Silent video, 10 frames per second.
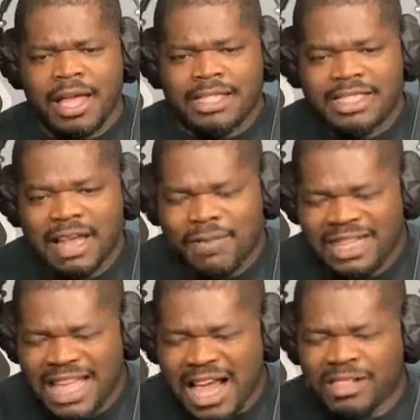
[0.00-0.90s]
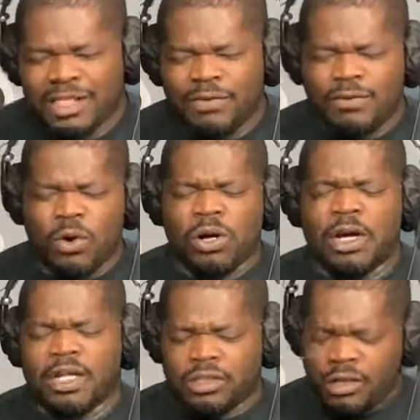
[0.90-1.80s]

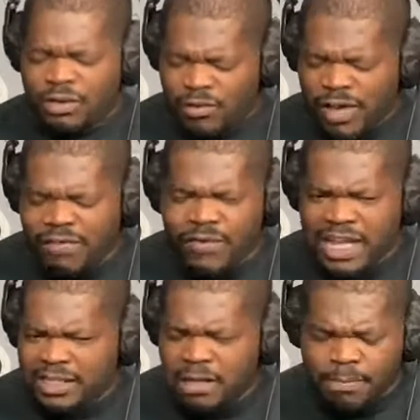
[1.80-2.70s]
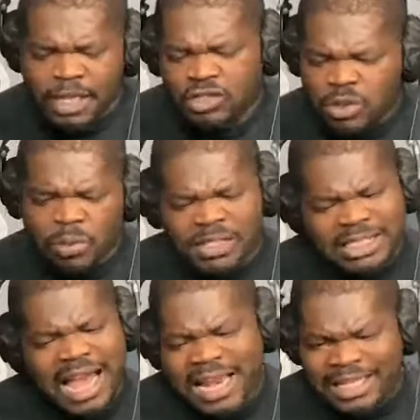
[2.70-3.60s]
7,403 vets commit
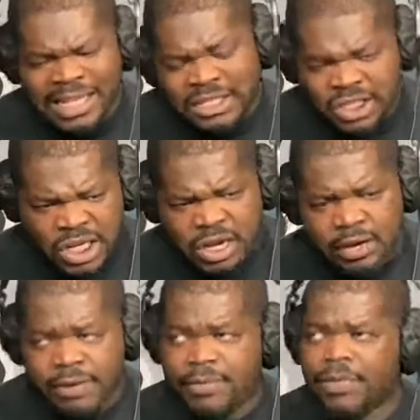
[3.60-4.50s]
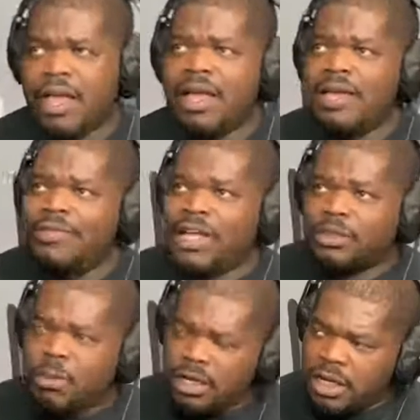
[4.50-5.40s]
suicide each year.
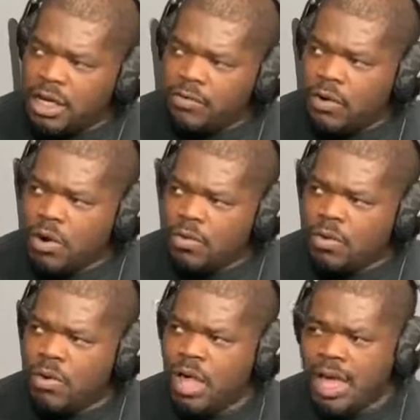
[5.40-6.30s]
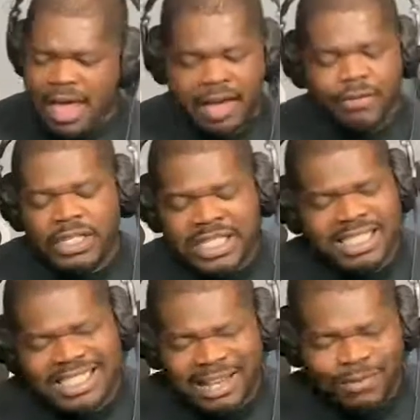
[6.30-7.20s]
That's one hero every
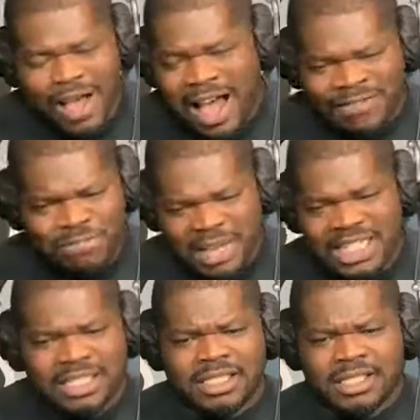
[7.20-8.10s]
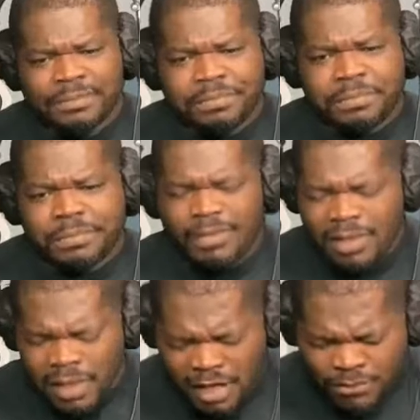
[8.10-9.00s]
65 minutes.
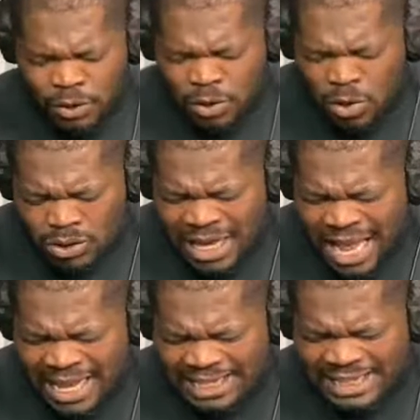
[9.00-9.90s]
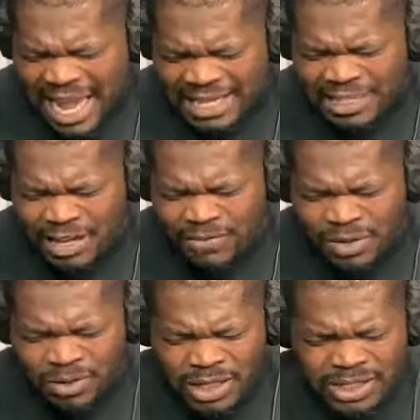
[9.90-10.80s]
If you close your eyes tight enough and
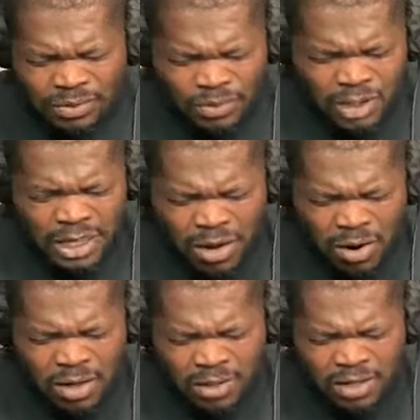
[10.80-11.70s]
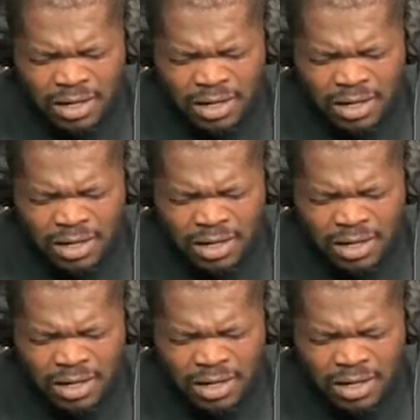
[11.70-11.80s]
you listen really hard,